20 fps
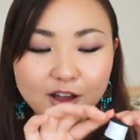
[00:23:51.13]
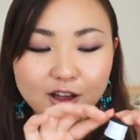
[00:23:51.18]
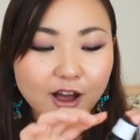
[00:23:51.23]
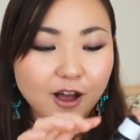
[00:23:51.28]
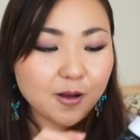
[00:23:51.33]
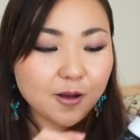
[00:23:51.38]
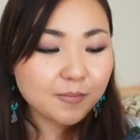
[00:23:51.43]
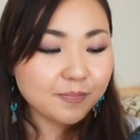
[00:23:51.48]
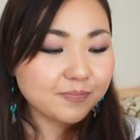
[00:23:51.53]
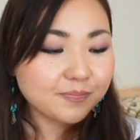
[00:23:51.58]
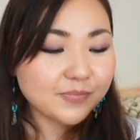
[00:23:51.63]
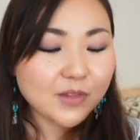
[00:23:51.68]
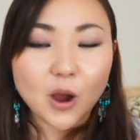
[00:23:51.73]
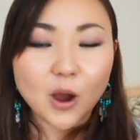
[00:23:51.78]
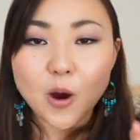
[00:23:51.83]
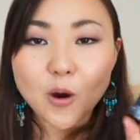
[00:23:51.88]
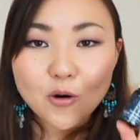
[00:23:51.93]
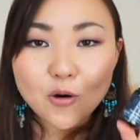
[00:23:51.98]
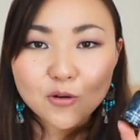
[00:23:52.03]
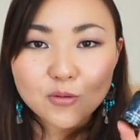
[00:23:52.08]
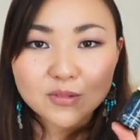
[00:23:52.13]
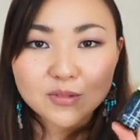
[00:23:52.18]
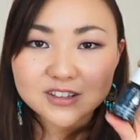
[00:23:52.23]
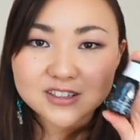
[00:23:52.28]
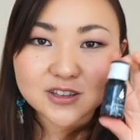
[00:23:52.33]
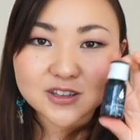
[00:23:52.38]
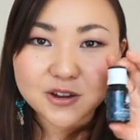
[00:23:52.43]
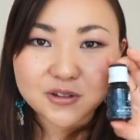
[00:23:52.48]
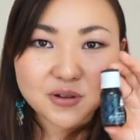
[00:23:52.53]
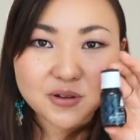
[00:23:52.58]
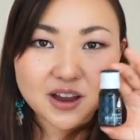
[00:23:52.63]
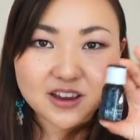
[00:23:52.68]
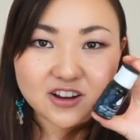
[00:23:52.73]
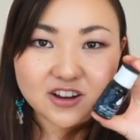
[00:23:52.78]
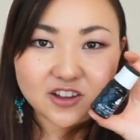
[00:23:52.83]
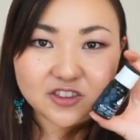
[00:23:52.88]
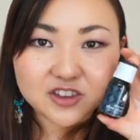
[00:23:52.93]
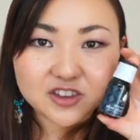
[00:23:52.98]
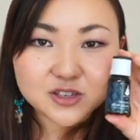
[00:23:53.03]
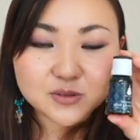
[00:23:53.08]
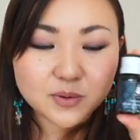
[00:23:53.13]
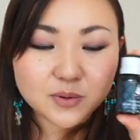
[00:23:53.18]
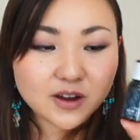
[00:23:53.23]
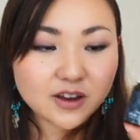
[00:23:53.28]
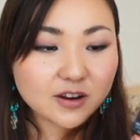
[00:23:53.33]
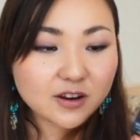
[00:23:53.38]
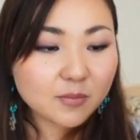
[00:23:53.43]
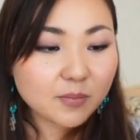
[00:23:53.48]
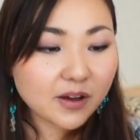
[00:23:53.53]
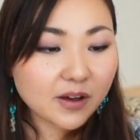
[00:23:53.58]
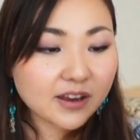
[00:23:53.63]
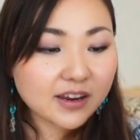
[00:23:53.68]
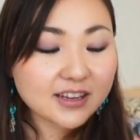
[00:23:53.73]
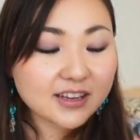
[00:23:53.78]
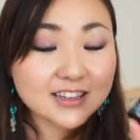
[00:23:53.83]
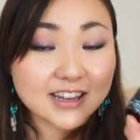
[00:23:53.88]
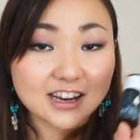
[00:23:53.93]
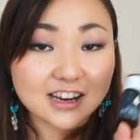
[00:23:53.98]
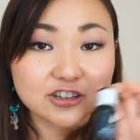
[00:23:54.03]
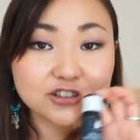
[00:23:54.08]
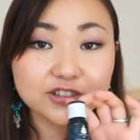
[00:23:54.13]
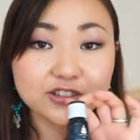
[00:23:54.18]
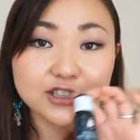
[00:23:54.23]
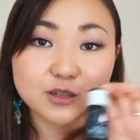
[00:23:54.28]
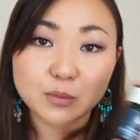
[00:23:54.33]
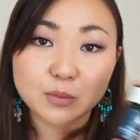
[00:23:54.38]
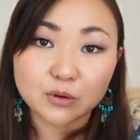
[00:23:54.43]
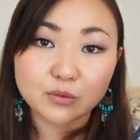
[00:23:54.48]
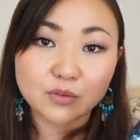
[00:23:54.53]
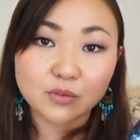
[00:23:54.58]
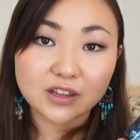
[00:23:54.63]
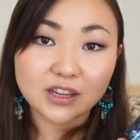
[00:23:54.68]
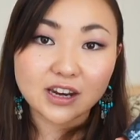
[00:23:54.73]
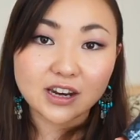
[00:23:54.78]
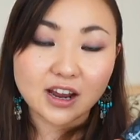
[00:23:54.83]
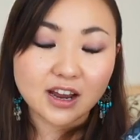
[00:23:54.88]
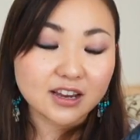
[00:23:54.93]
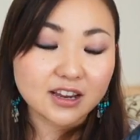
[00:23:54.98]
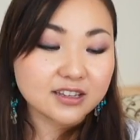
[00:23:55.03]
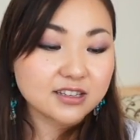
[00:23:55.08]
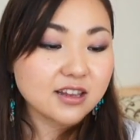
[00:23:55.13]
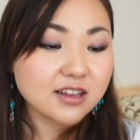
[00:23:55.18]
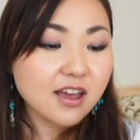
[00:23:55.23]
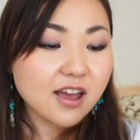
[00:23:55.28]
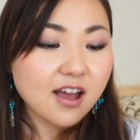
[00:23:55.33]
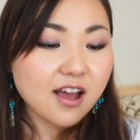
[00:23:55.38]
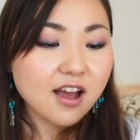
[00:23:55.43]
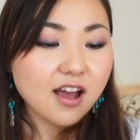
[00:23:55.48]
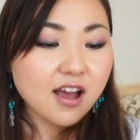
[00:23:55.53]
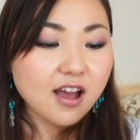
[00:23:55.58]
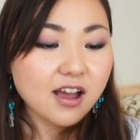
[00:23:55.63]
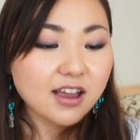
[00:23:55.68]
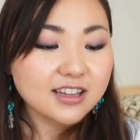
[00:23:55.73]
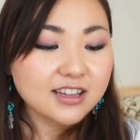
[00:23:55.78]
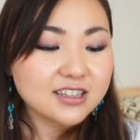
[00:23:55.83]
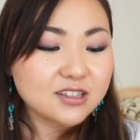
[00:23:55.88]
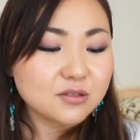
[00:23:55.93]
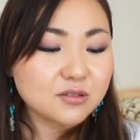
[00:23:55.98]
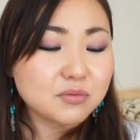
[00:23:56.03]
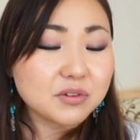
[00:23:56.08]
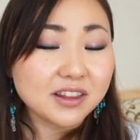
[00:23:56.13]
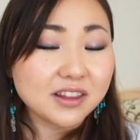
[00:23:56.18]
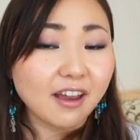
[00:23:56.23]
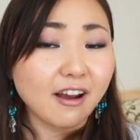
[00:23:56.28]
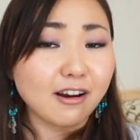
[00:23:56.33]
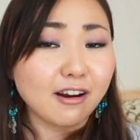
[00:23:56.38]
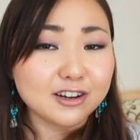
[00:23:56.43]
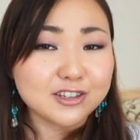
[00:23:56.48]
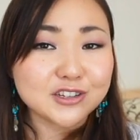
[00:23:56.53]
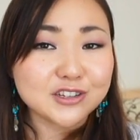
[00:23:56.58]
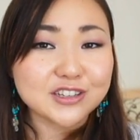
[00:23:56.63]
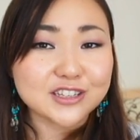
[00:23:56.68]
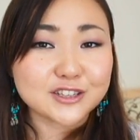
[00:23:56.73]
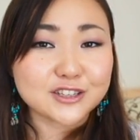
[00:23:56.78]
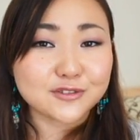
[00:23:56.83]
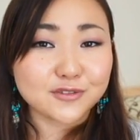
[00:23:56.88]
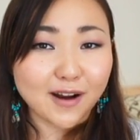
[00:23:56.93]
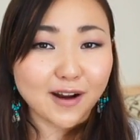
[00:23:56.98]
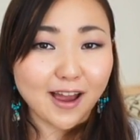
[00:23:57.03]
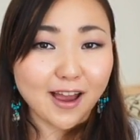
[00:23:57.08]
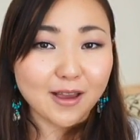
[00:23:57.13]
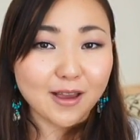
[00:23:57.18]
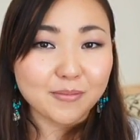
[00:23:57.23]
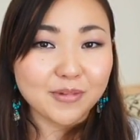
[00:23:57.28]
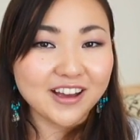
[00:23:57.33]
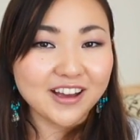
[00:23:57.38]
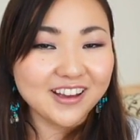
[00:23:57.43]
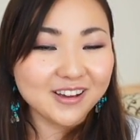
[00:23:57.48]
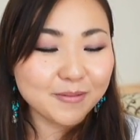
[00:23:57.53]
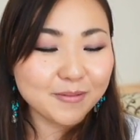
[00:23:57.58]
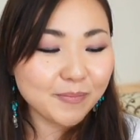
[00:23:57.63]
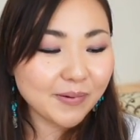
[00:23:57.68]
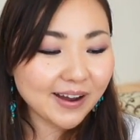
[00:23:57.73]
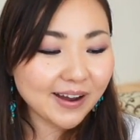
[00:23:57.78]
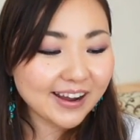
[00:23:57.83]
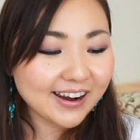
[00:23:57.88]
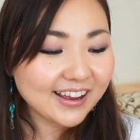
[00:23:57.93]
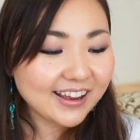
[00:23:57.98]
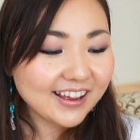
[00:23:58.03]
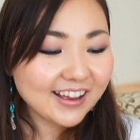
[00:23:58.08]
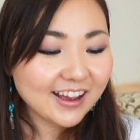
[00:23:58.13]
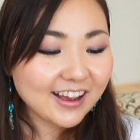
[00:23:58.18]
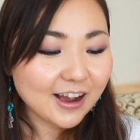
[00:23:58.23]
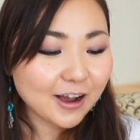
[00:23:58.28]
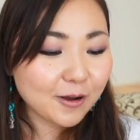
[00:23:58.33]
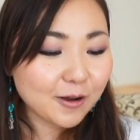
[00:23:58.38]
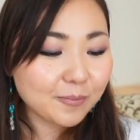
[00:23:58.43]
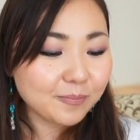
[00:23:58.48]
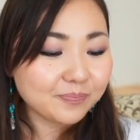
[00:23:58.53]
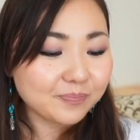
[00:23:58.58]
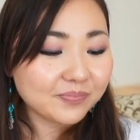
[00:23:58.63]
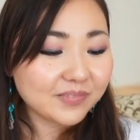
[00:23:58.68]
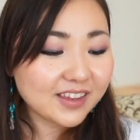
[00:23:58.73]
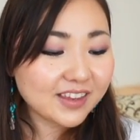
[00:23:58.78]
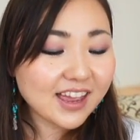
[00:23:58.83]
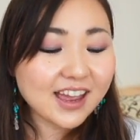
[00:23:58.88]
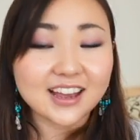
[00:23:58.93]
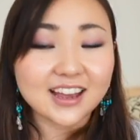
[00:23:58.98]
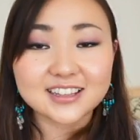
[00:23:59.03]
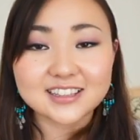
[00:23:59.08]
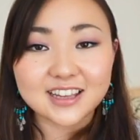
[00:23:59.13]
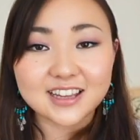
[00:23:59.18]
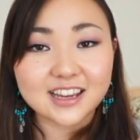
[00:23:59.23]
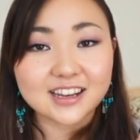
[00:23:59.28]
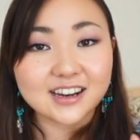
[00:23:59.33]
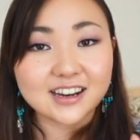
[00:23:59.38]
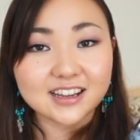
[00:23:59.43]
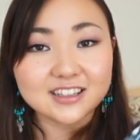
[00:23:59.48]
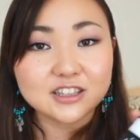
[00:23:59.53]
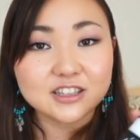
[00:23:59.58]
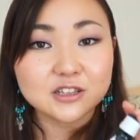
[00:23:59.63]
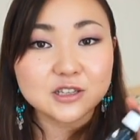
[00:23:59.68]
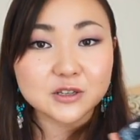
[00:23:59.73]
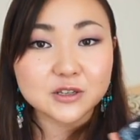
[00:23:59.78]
home, so I got this one, but it actually smelled really nice. It's really hard to describe, but yeah, it's like nice,